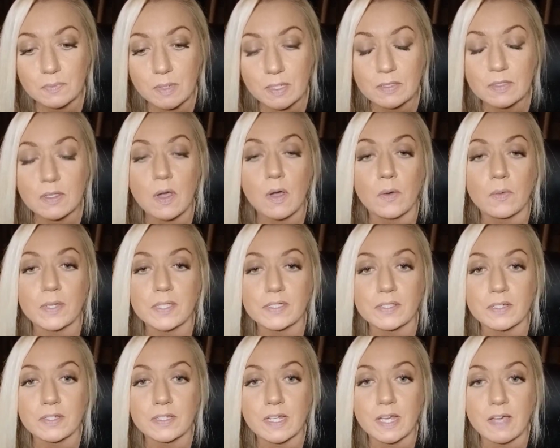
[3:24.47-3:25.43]
it's always
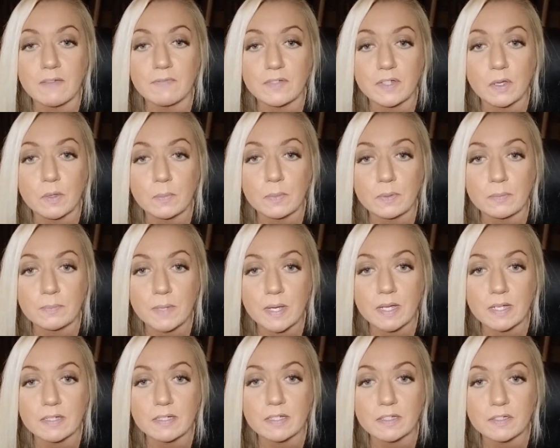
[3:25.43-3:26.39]
good to have an open
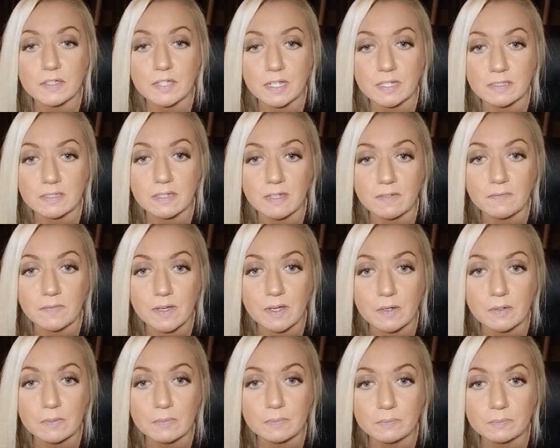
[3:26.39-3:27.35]
mind and check stuff
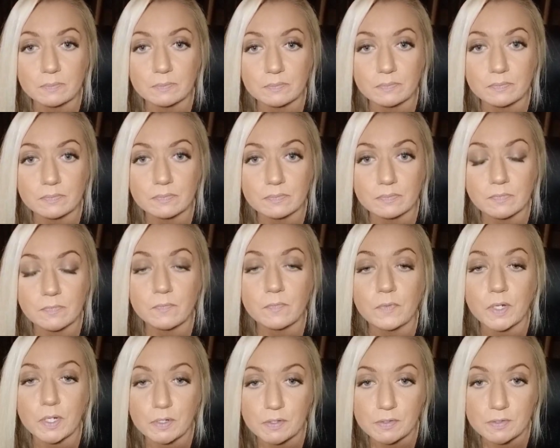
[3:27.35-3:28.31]
out
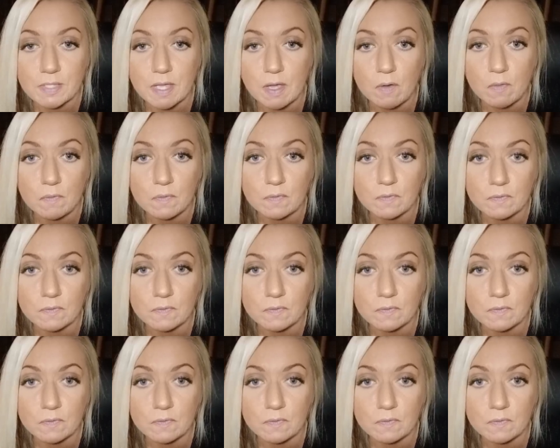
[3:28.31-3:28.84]
for yourself.